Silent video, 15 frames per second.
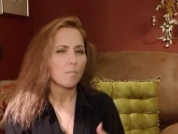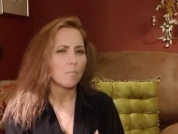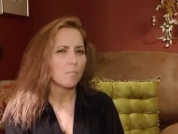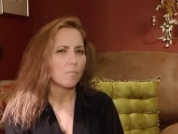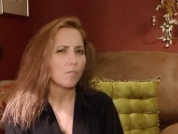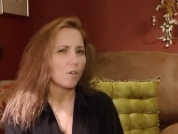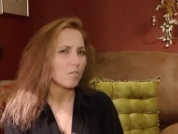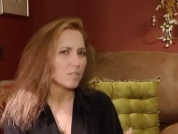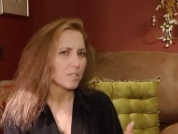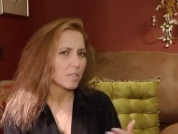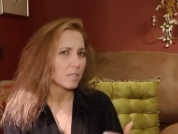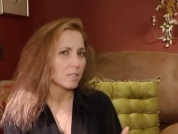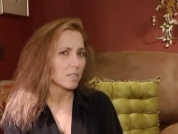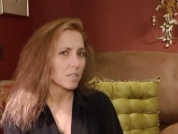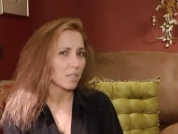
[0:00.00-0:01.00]

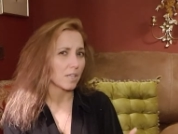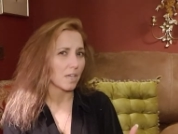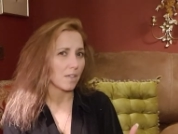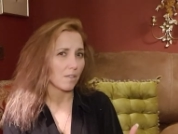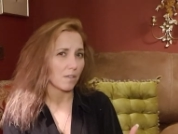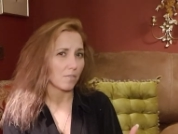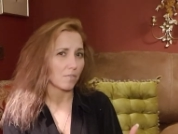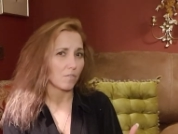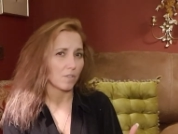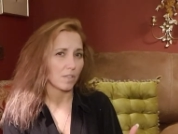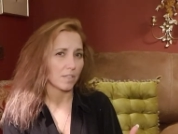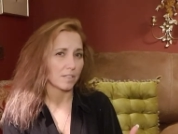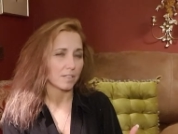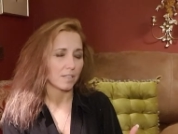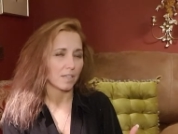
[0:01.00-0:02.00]
process together for
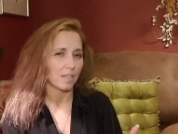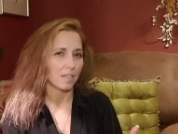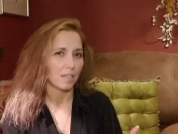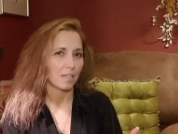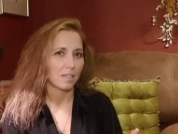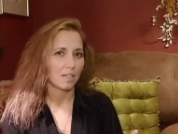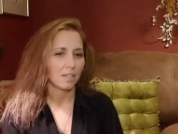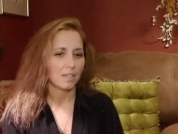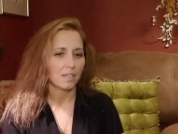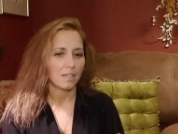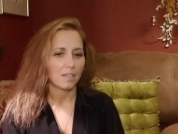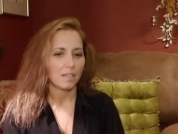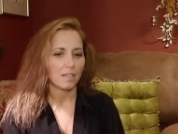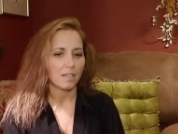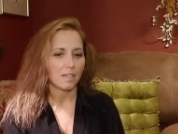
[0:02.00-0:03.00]
that day.
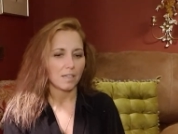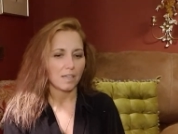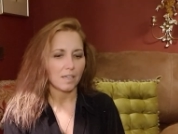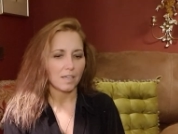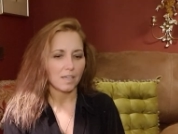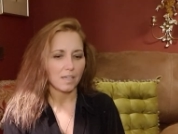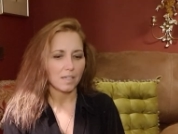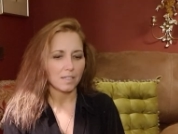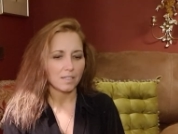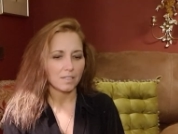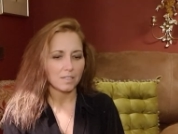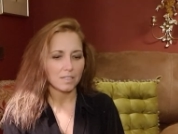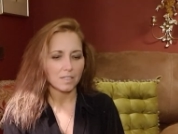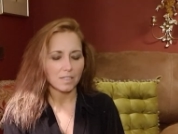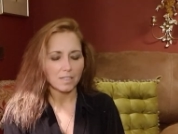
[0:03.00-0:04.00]

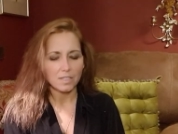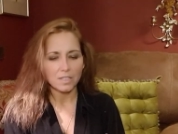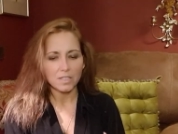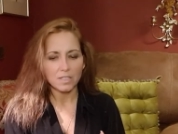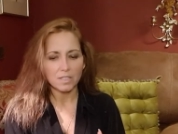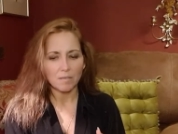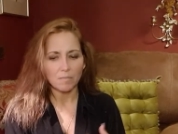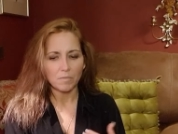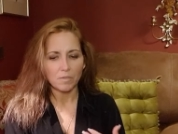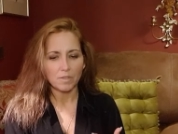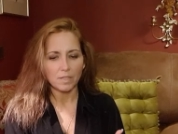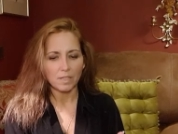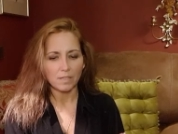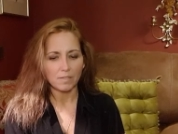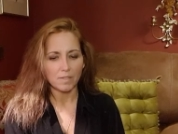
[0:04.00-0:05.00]
And it's
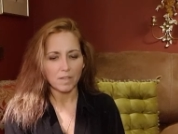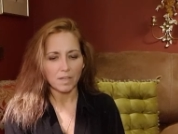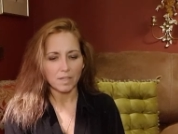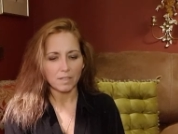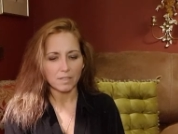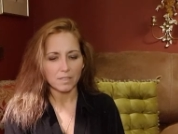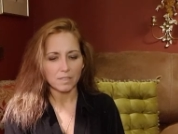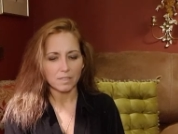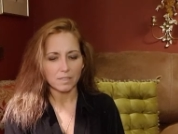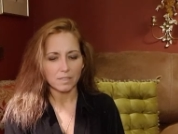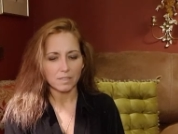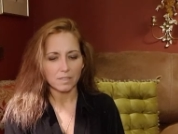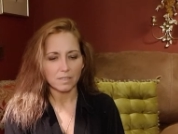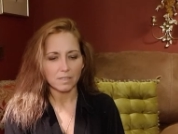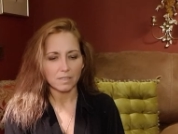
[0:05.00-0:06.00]
something that
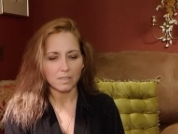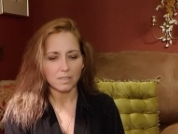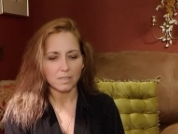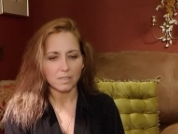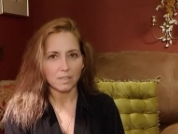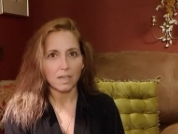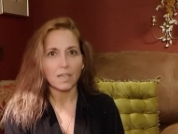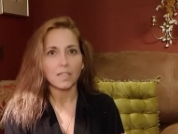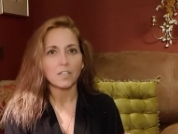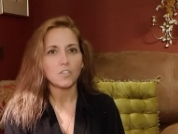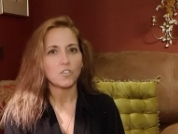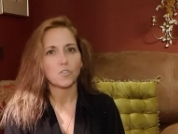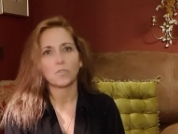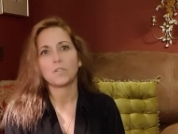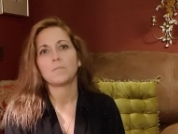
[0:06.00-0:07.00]
I
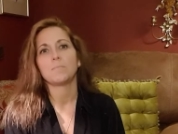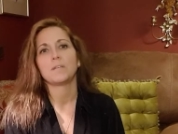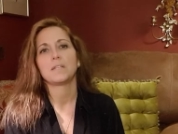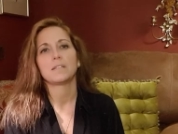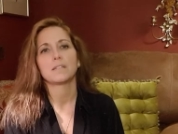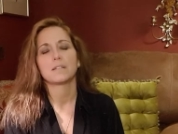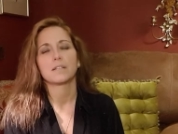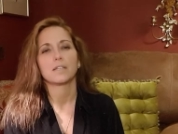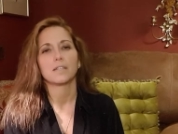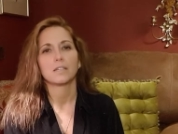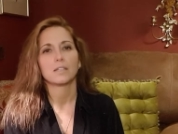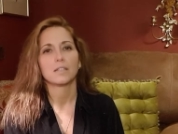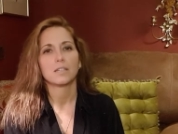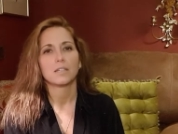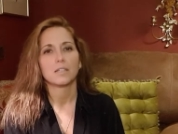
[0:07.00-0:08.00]
enjoy immensely
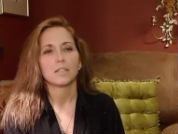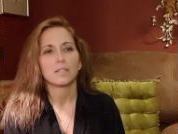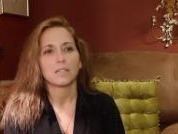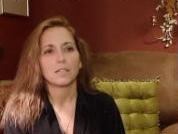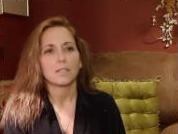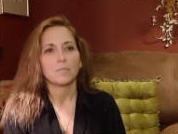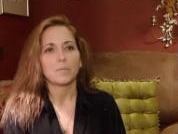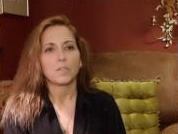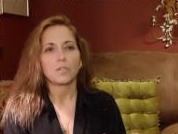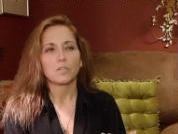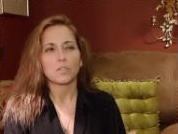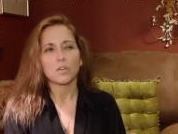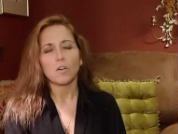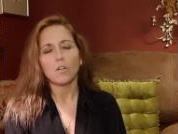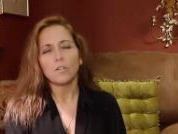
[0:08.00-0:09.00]
because
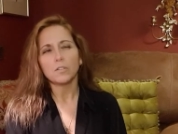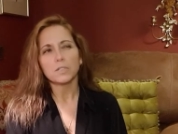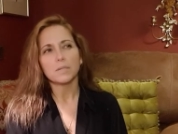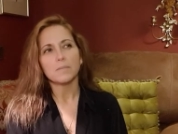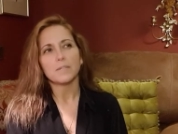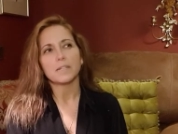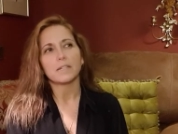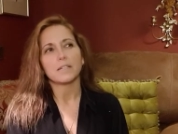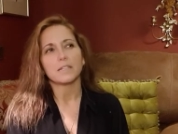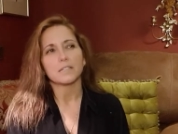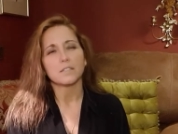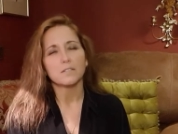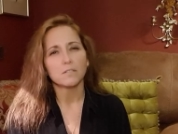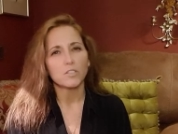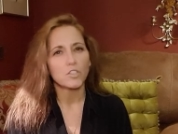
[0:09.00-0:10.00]
ultimately it's
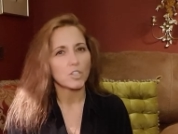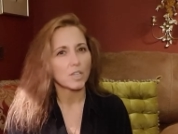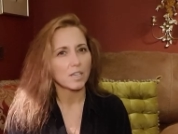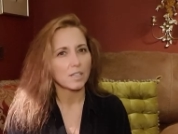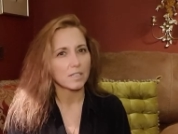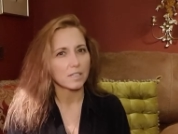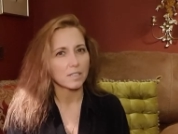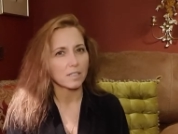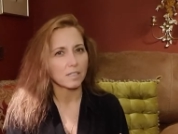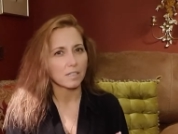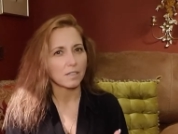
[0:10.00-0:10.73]
not just